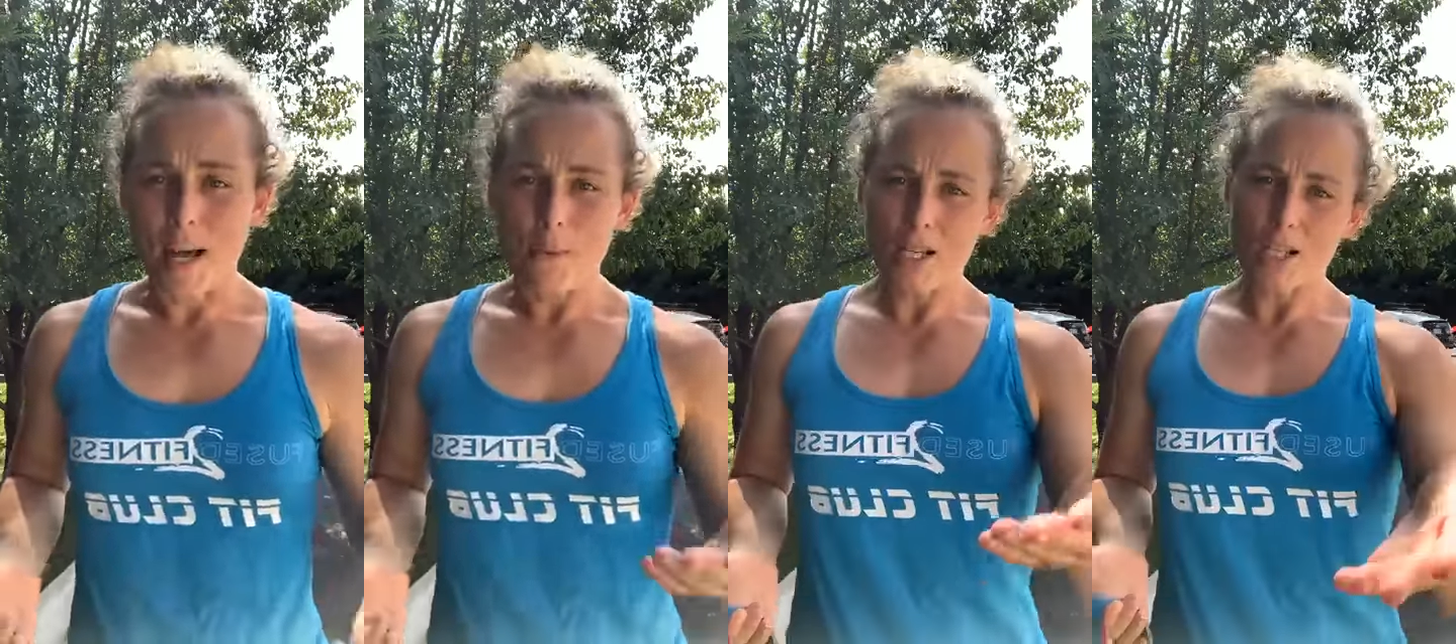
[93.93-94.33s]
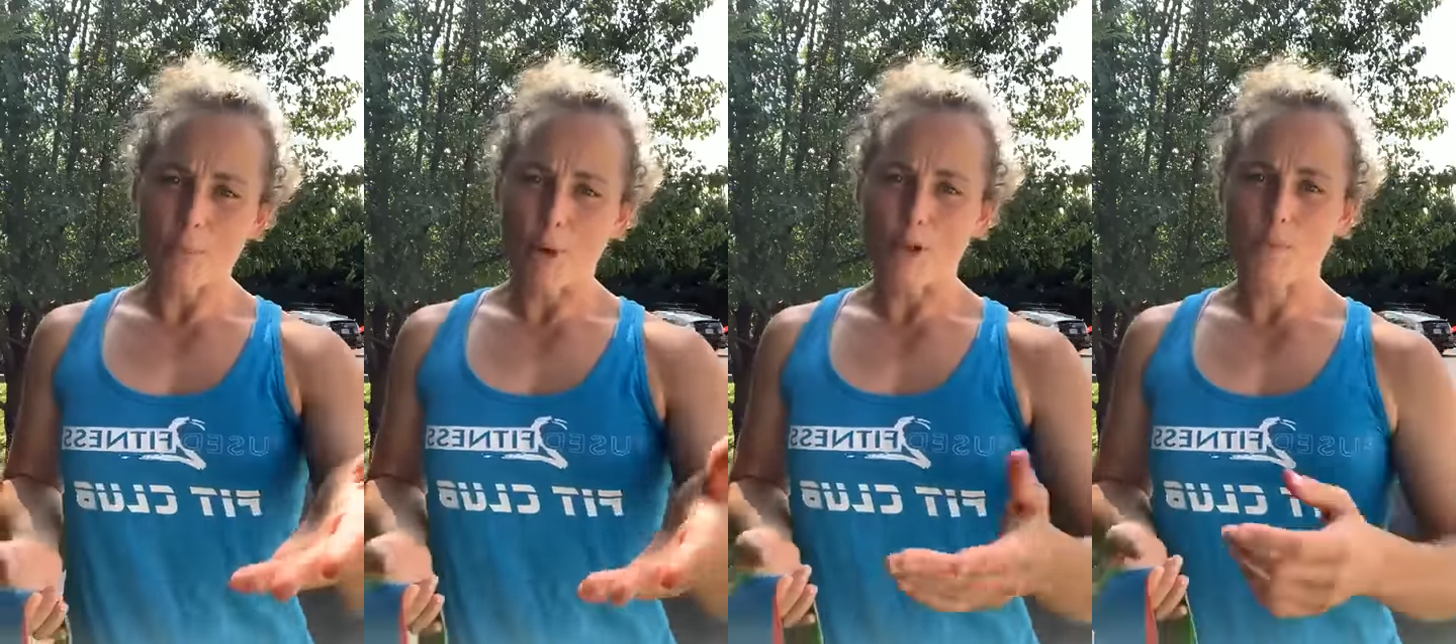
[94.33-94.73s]
I want you to
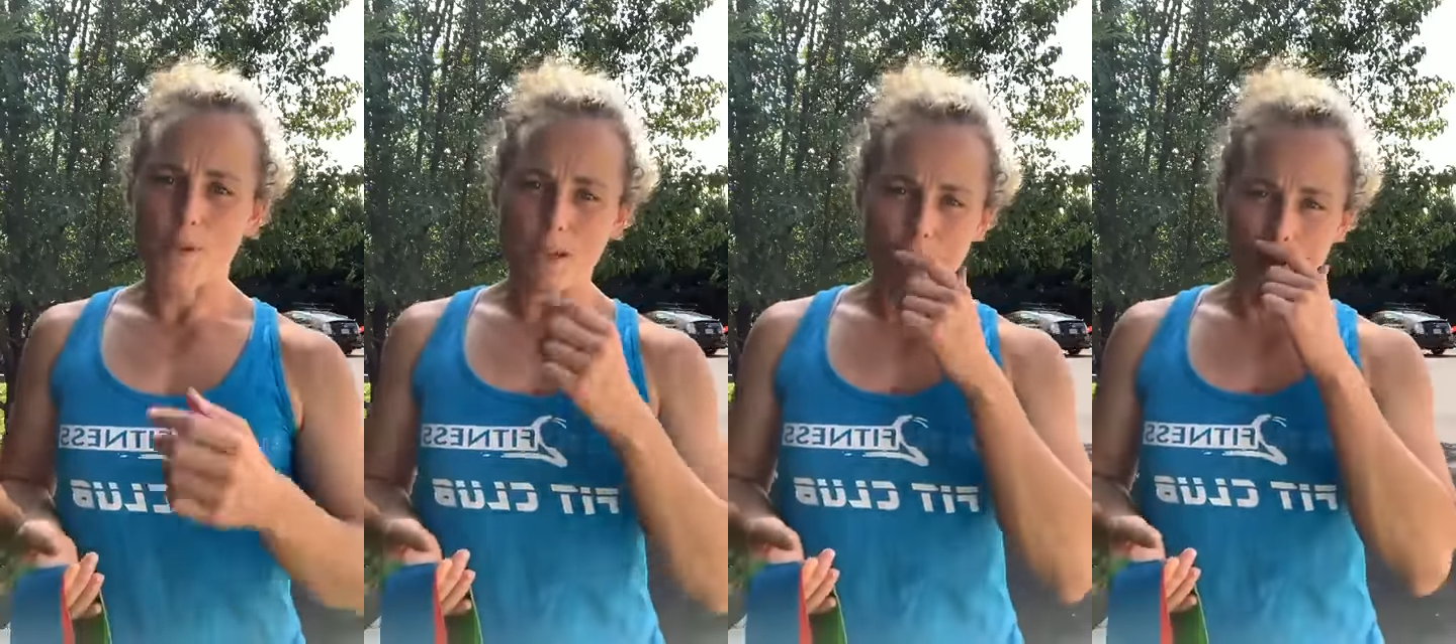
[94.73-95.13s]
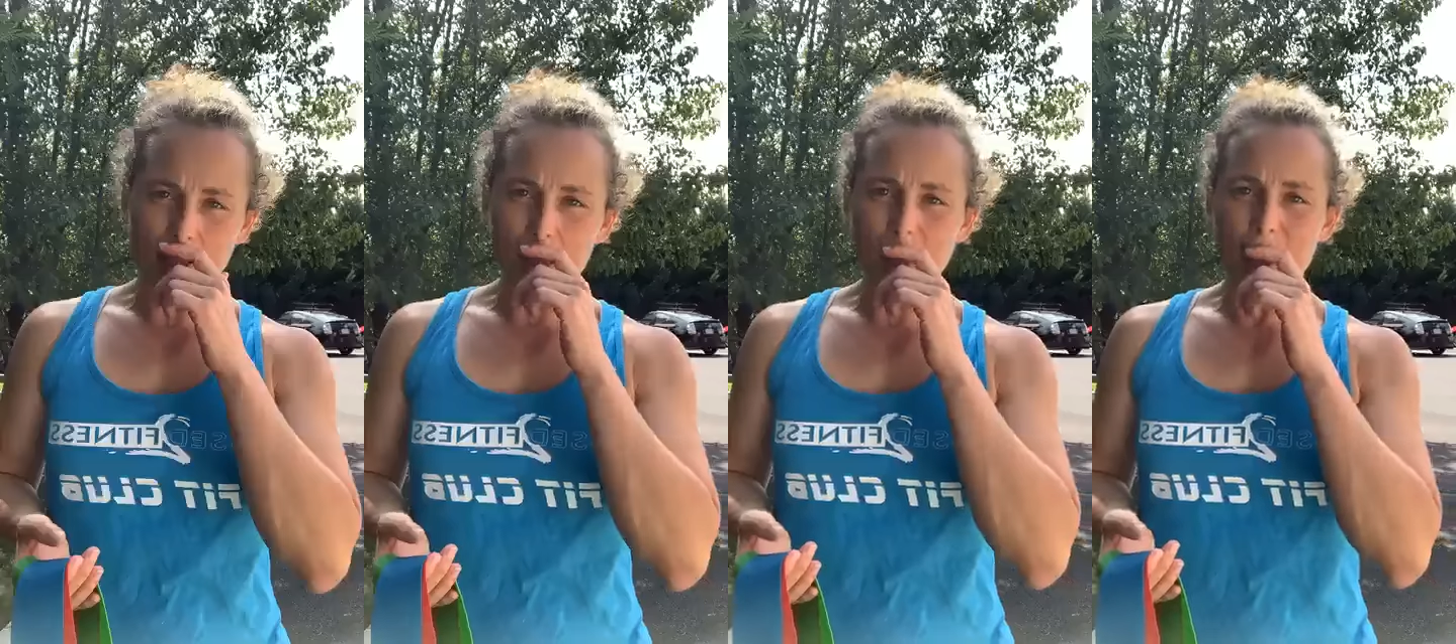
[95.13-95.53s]
post below.
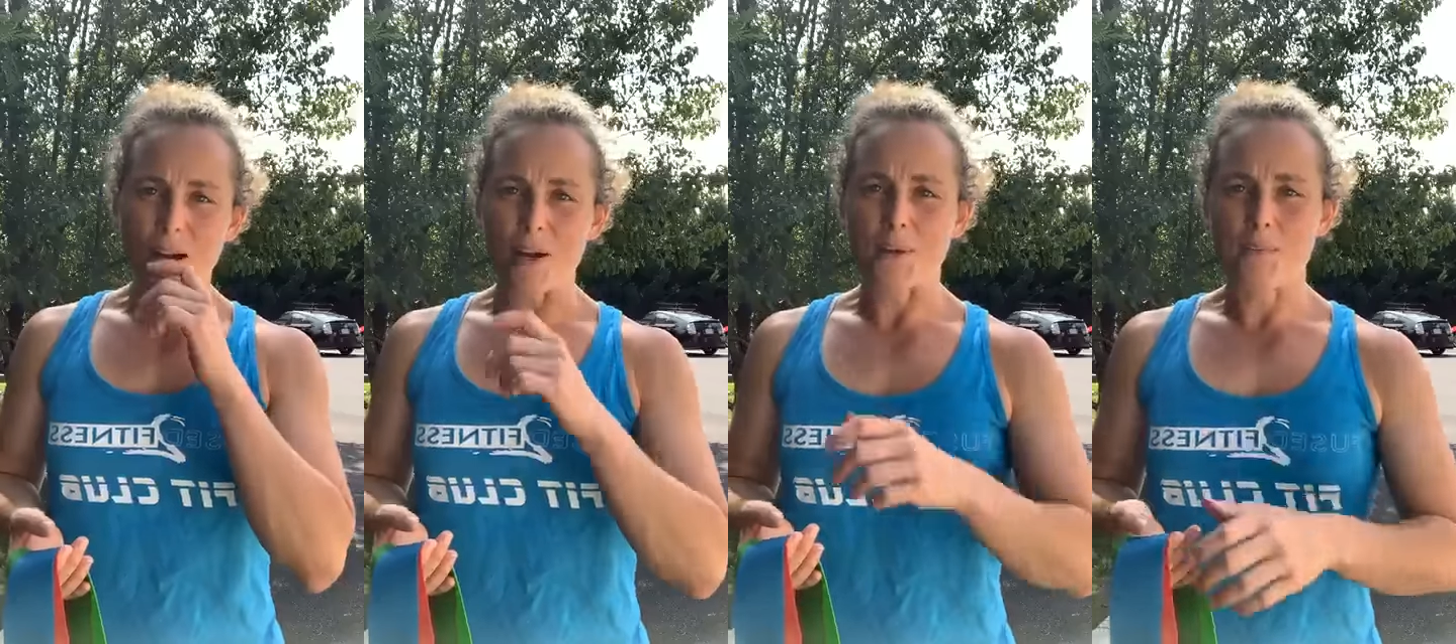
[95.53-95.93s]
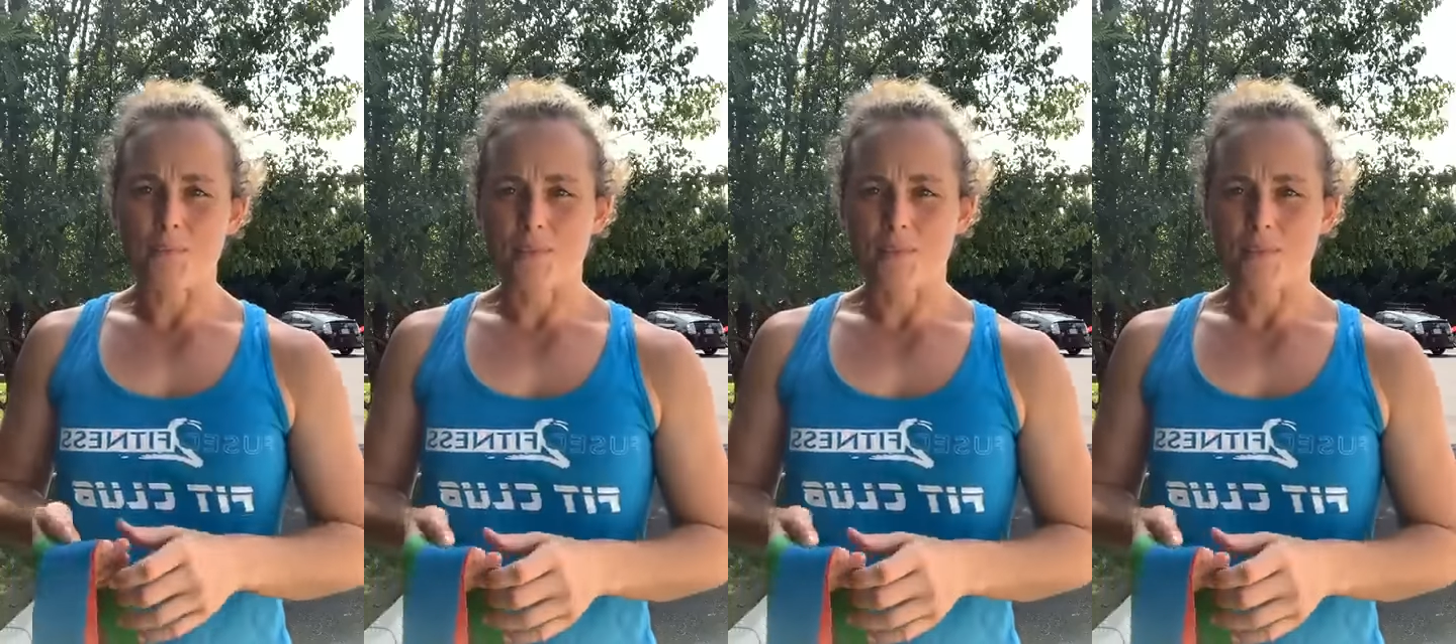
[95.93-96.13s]
Let me know